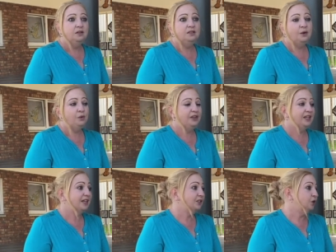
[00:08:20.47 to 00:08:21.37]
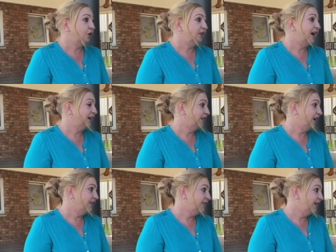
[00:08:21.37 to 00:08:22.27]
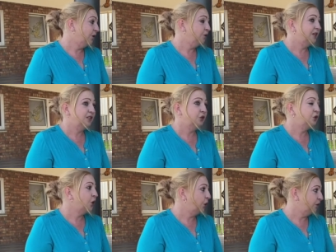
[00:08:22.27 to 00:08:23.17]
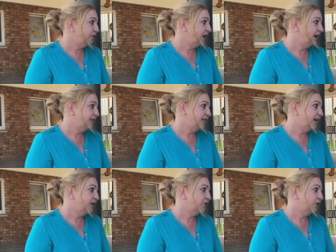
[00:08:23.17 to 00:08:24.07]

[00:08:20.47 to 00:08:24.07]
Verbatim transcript: someone that does not like the idea or doesn't know of the idea.